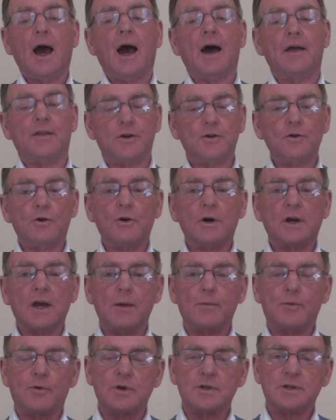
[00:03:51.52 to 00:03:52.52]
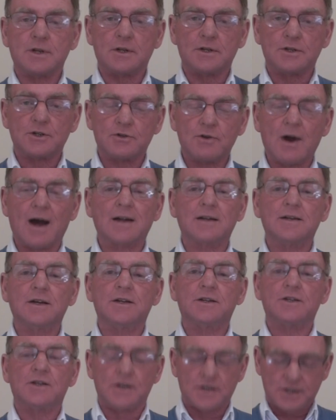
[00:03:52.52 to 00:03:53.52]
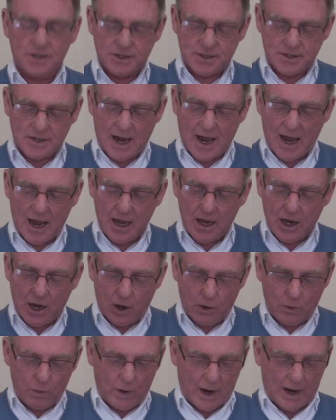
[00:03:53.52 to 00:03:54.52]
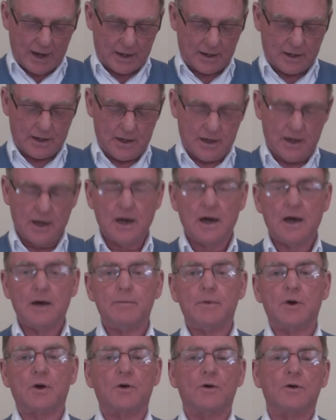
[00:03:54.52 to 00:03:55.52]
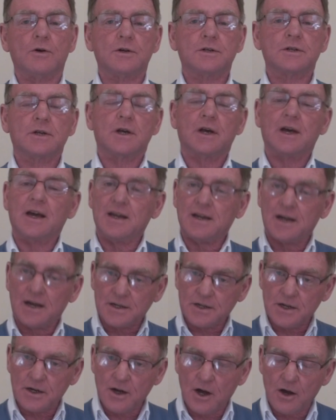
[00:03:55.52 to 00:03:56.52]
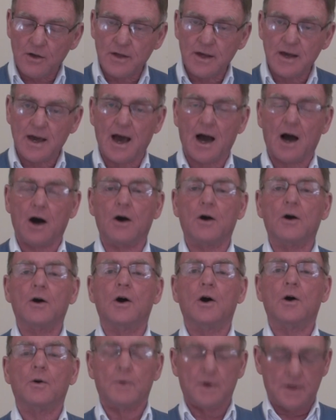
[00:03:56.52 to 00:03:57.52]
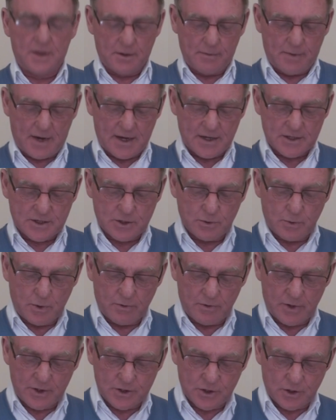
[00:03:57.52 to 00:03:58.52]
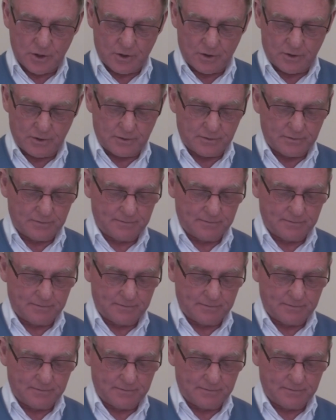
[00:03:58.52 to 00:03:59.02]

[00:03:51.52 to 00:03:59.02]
And the doorkeeper is instructed to stay awake because he doesn't know the hour when the master will return.